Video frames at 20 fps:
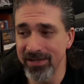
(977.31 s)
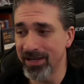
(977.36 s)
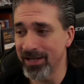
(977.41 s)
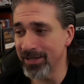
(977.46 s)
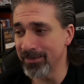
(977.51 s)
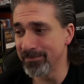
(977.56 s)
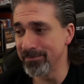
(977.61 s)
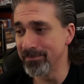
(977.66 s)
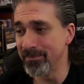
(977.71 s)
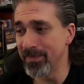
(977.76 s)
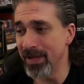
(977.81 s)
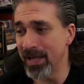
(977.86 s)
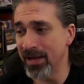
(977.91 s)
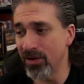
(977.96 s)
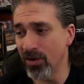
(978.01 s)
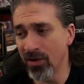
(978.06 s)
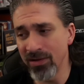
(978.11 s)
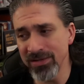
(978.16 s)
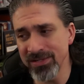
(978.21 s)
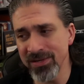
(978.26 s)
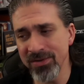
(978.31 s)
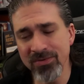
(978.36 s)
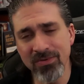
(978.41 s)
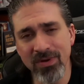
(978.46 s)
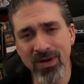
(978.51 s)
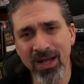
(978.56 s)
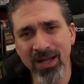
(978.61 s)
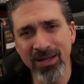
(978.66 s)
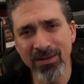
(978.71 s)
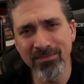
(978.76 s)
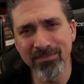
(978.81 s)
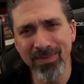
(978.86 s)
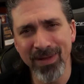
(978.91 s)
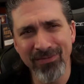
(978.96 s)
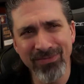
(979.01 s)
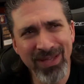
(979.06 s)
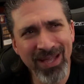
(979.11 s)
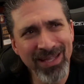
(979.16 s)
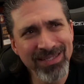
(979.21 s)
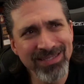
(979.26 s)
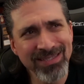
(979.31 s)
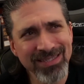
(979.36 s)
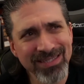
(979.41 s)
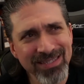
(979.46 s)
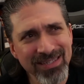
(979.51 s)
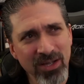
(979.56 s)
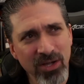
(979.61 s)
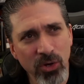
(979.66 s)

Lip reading: And also I've got